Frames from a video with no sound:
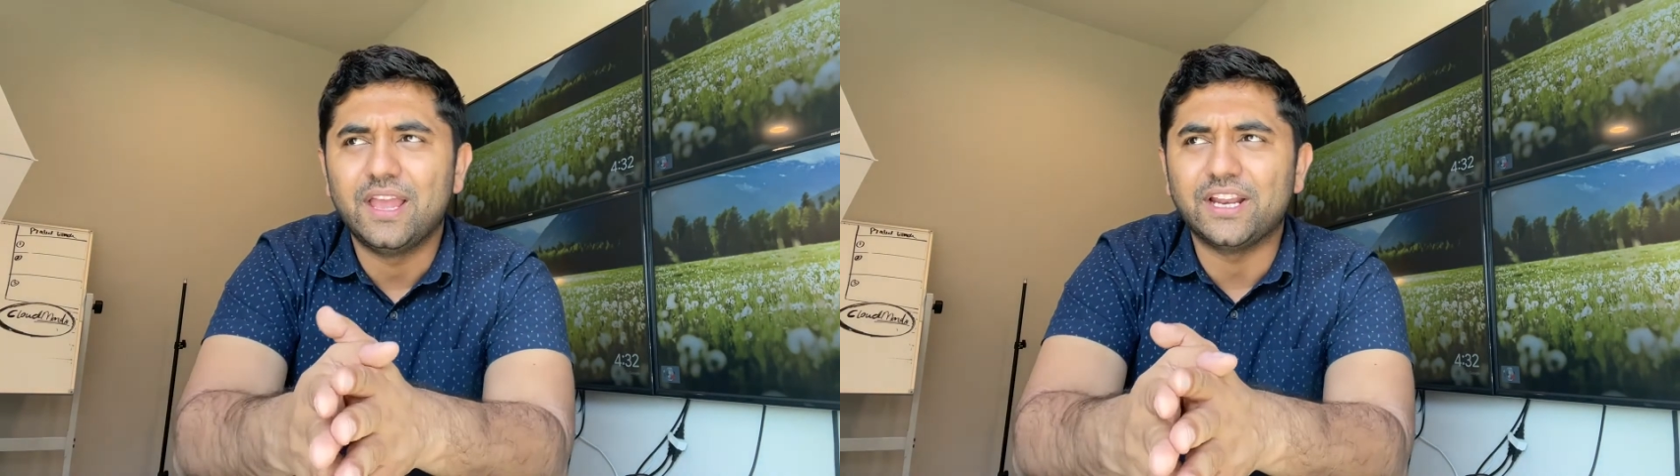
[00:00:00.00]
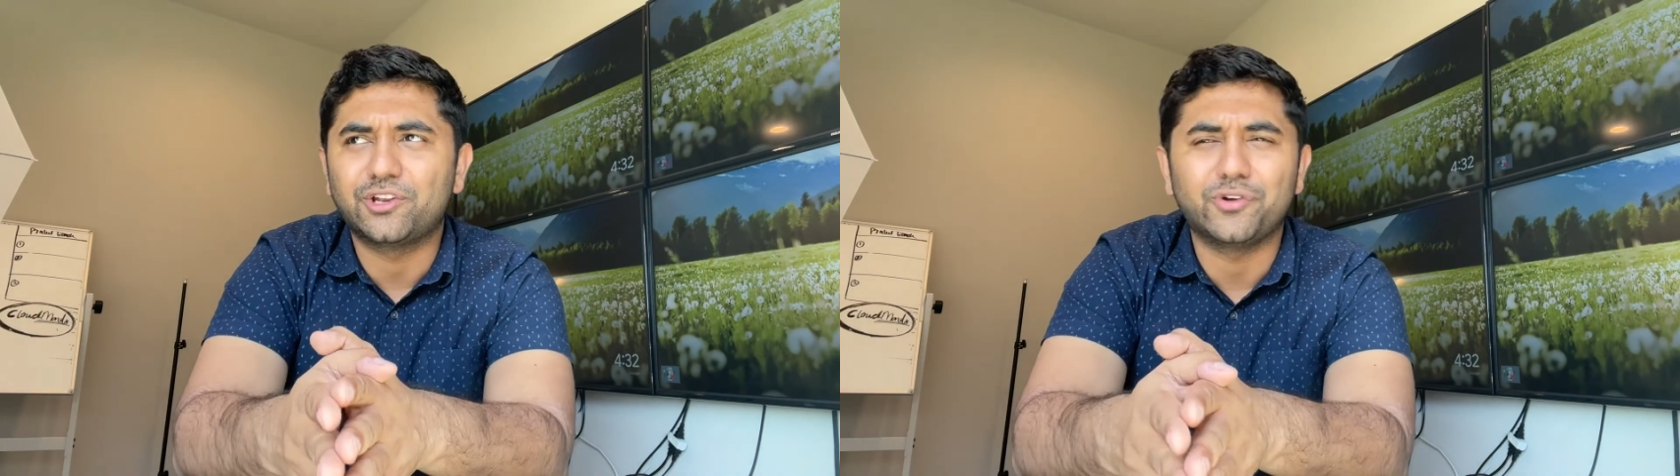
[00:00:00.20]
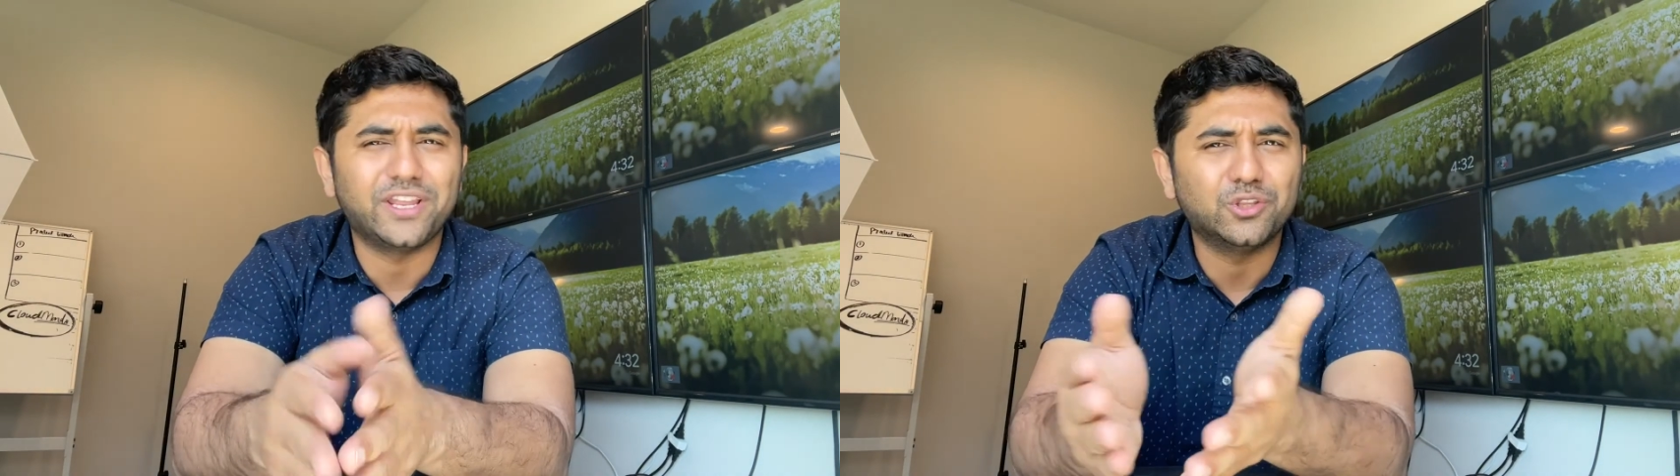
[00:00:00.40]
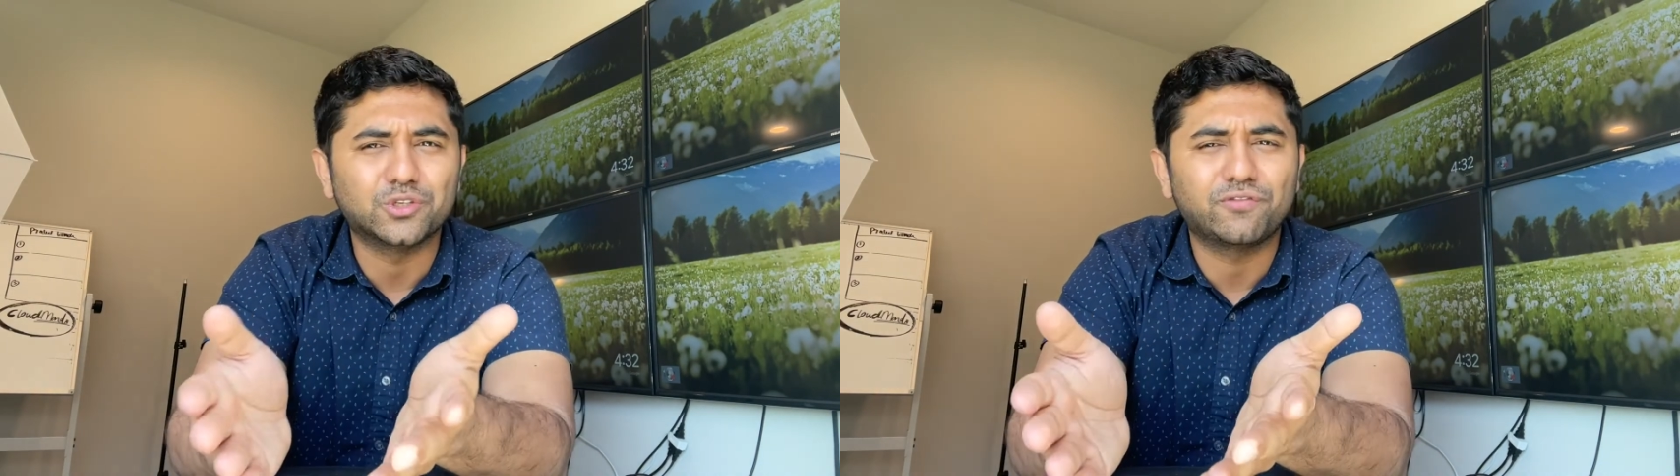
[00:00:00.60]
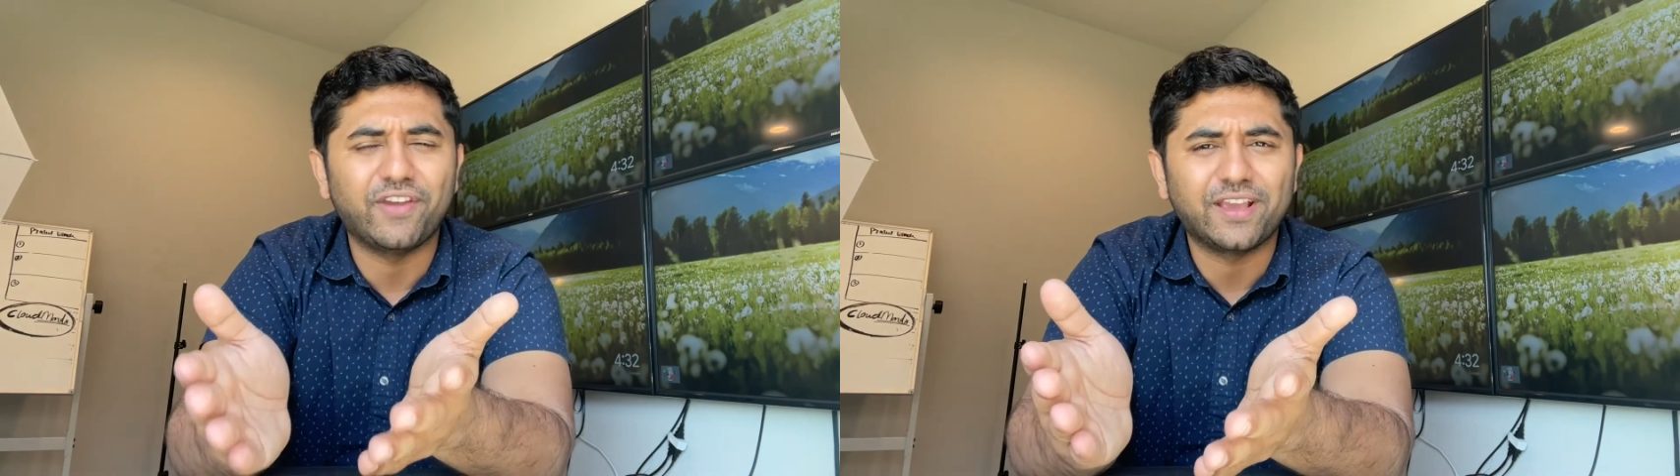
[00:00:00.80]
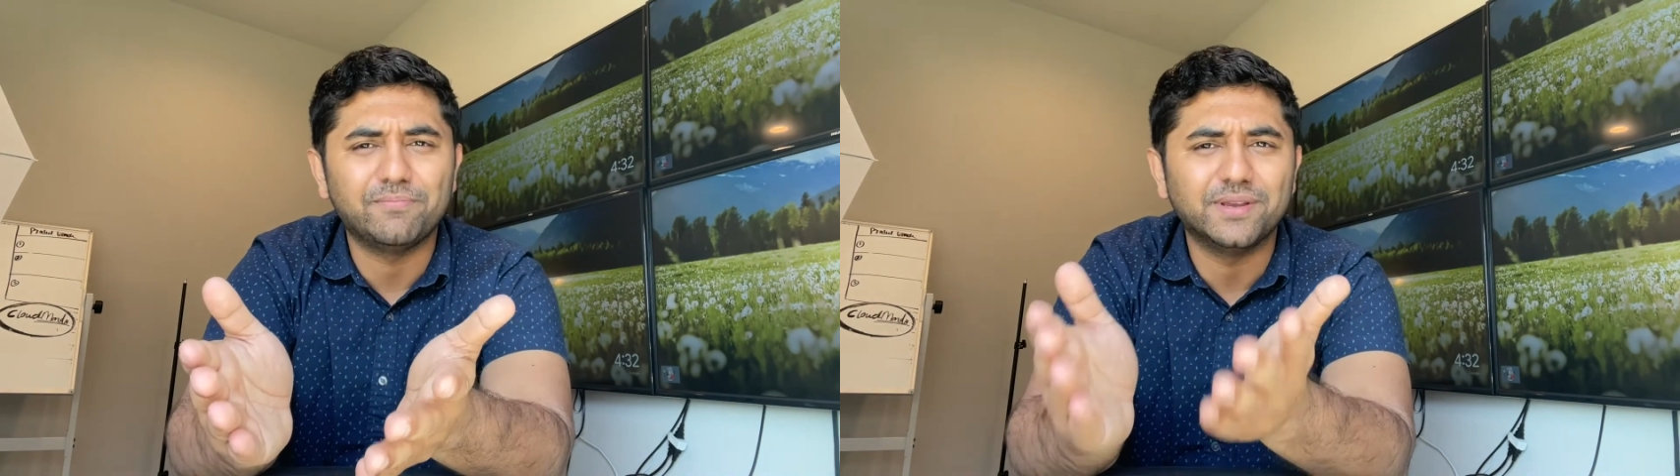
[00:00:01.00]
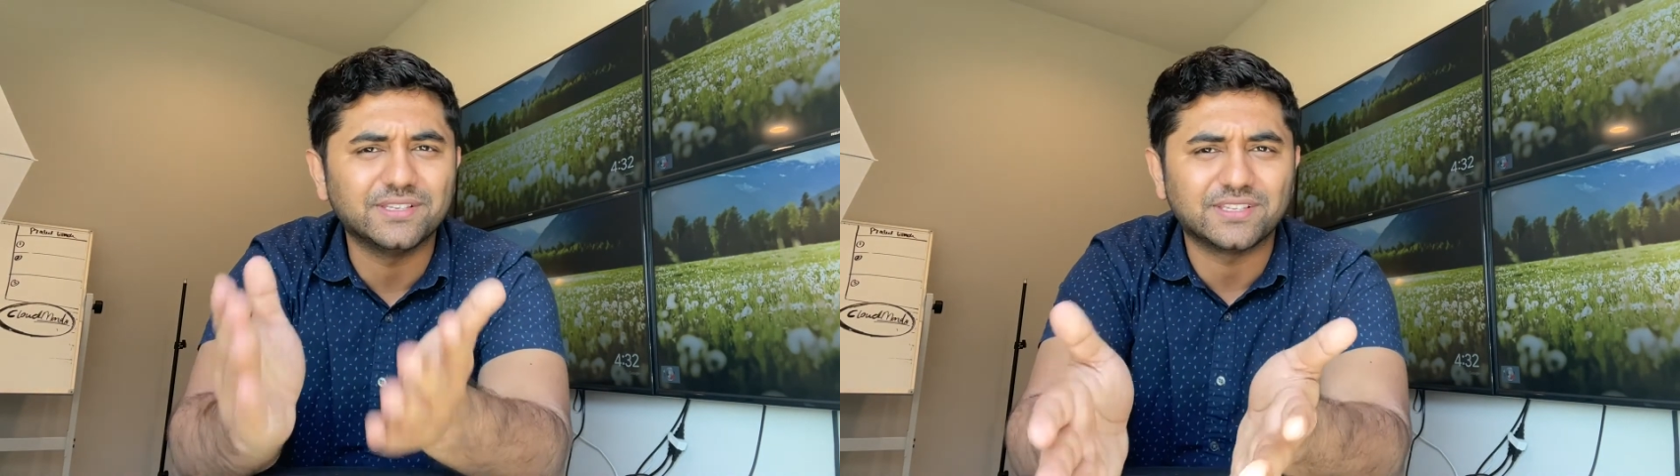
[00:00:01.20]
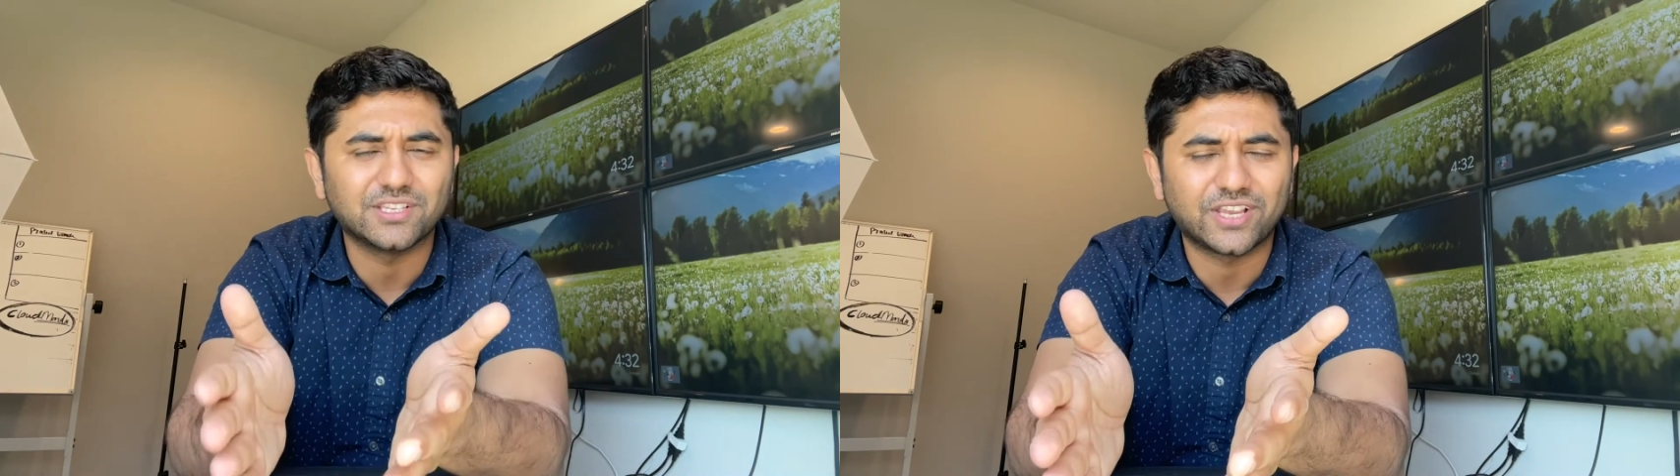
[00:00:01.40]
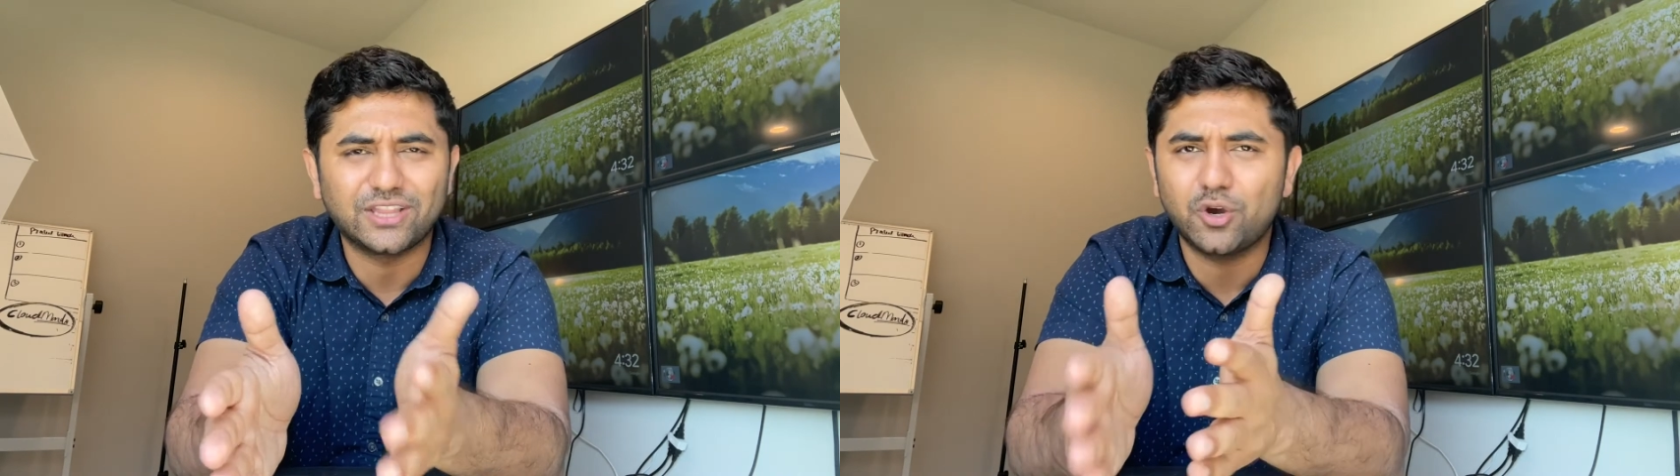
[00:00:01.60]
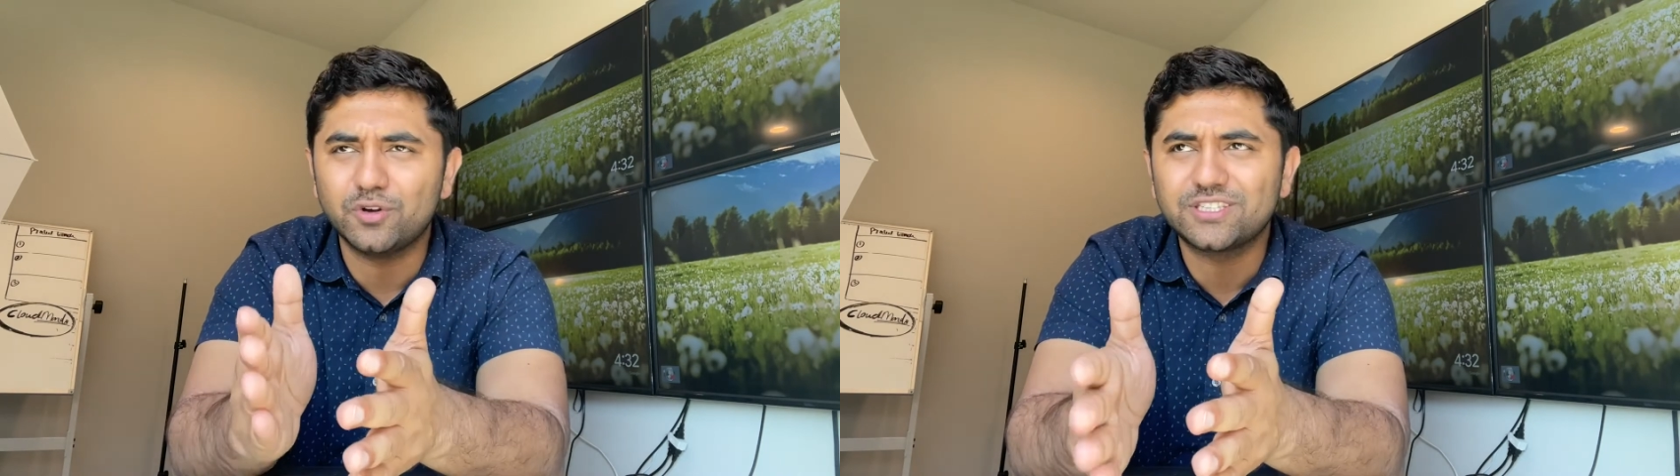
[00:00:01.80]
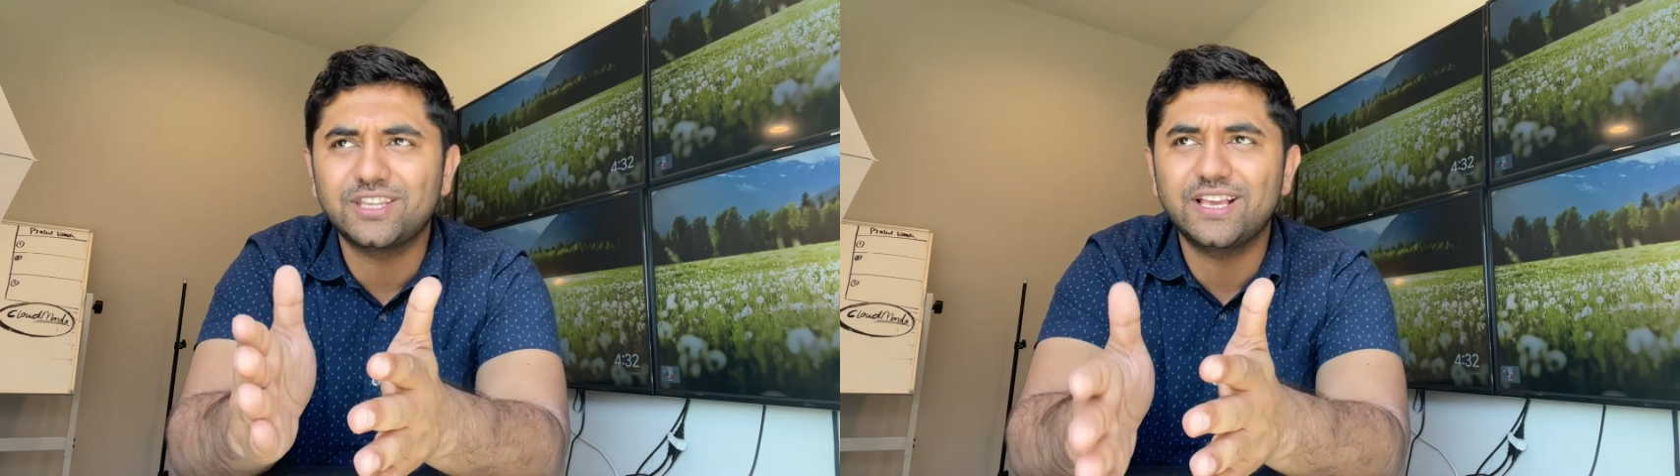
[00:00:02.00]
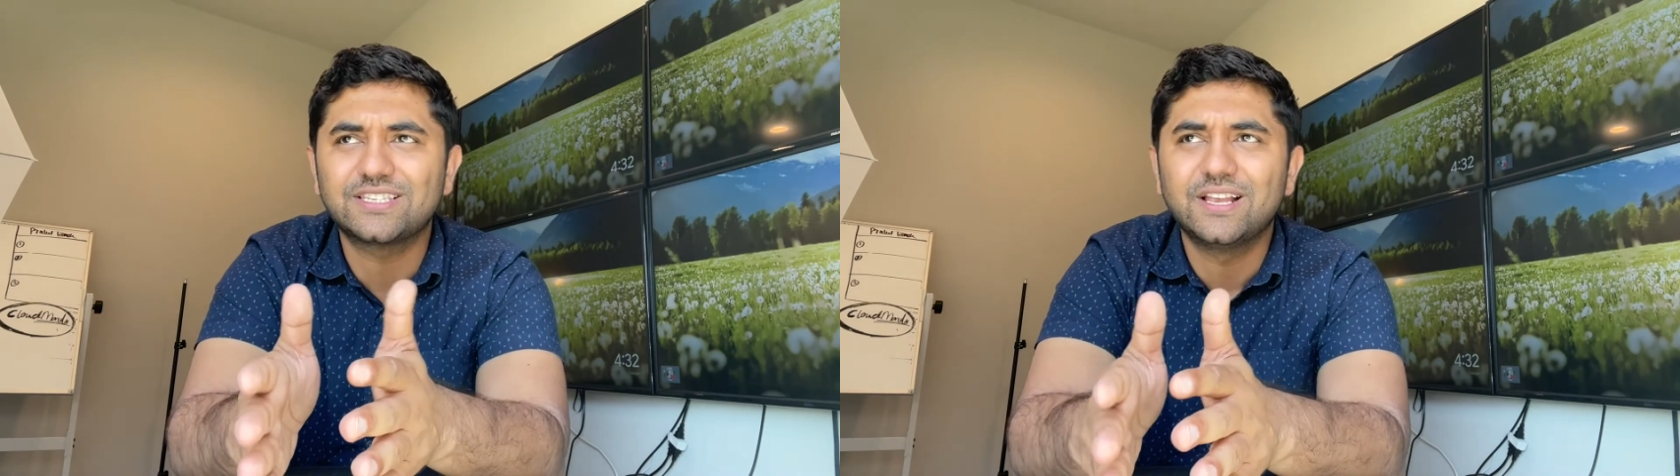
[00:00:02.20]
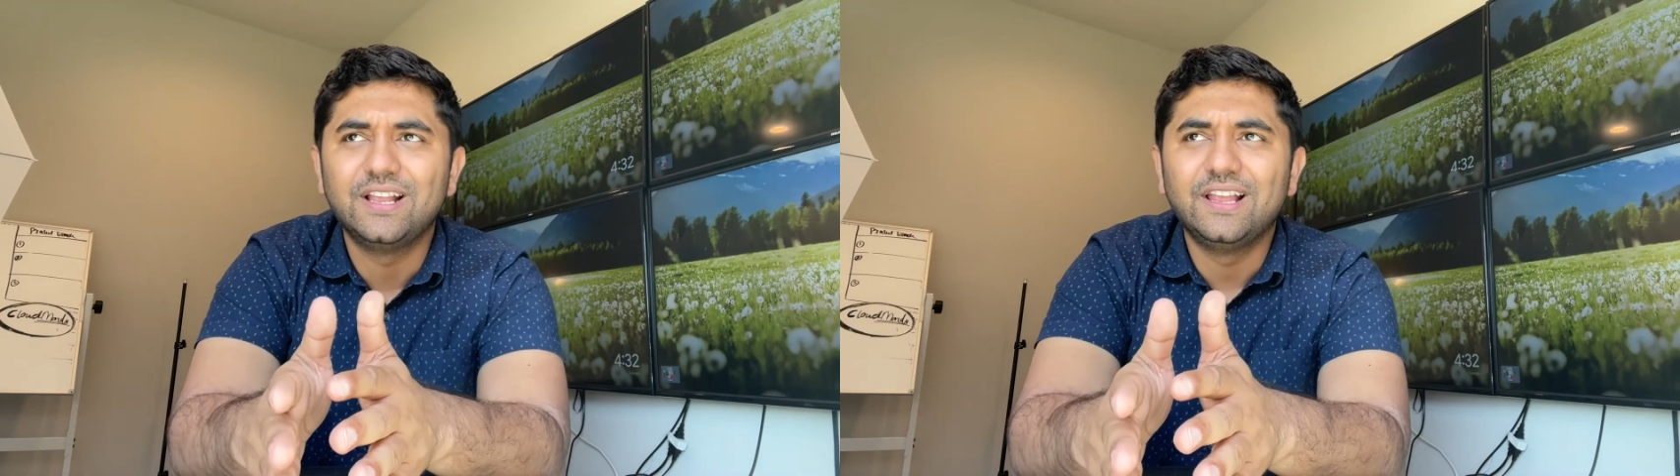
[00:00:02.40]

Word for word: And creating those fake businesses, okay? Those things,